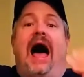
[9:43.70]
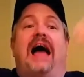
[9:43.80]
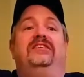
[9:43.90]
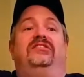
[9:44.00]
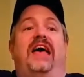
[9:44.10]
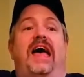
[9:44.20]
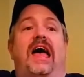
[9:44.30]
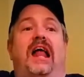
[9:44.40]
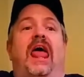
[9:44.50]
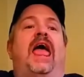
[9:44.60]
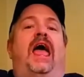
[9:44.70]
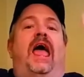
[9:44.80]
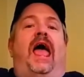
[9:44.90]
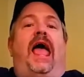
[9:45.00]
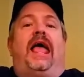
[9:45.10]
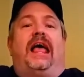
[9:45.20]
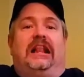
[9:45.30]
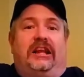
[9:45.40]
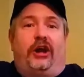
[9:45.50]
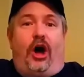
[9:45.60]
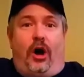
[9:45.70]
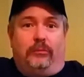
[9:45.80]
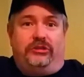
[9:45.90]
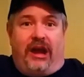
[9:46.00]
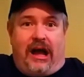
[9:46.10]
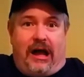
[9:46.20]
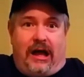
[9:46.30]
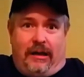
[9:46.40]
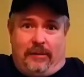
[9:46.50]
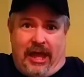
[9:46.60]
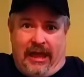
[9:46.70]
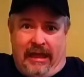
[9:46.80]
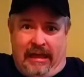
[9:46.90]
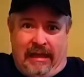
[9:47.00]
I said, hey, Elder Home Job.